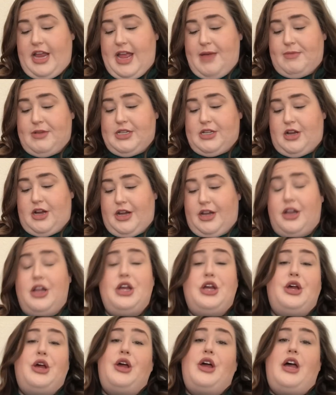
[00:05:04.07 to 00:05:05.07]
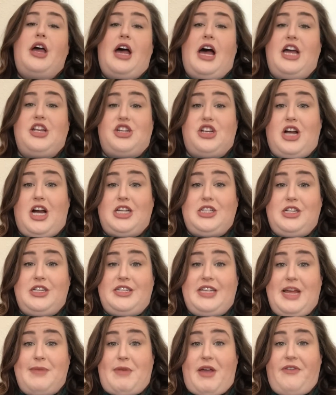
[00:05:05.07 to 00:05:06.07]
Amazon. I should also
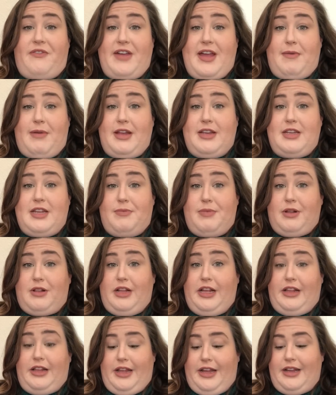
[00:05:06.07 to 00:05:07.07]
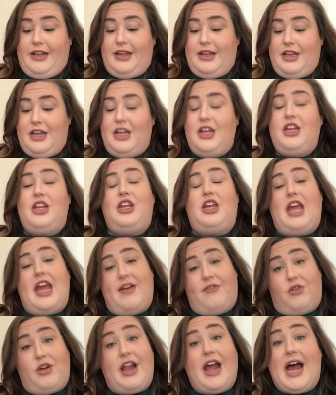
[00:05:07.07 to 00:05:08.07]
say my family typically, like,
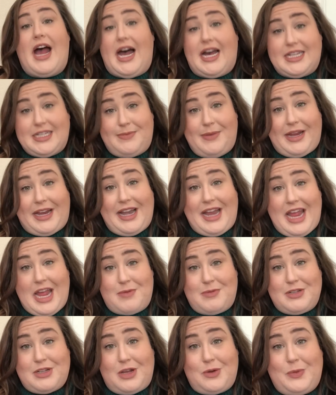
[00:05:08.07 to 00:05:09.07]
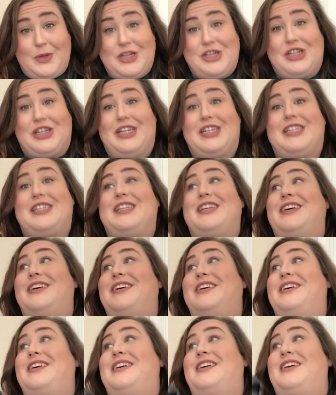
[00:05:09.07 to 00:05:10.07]
everyone has to make an Amazon wish list.
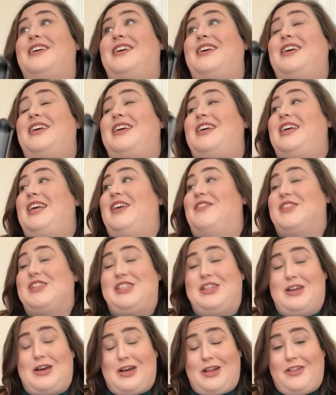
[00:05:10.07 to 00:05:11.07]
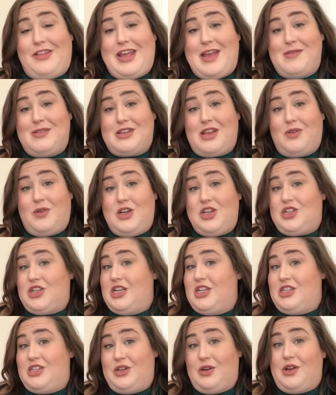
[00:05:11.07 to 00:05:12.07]
If it's not on the Amazon wish
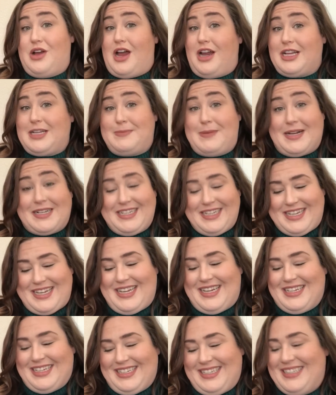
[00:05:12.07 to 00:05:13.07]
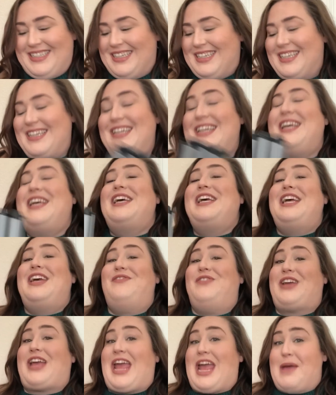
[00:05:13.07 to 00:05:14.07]
list, do not expect to get it.
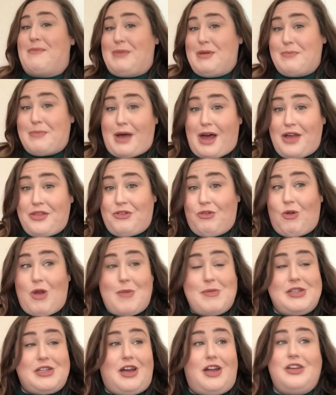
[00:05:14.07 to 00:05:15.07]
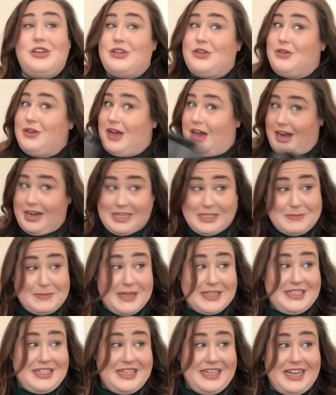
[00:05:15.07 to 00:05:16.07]
If it can't be bought through Amazon, do not
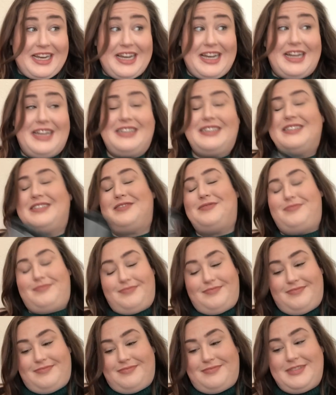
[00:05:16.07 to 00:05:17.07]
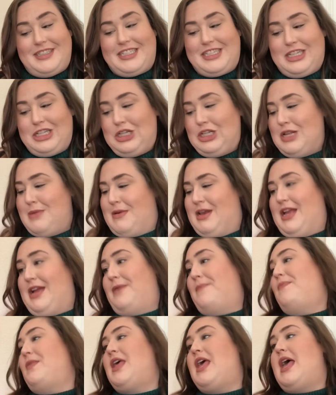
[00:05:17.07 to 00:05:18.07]
expect to get it. It's a little
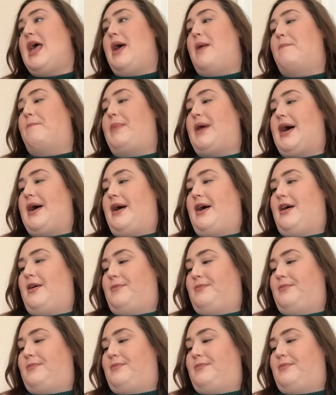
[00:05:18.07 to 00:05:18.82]
limiting. But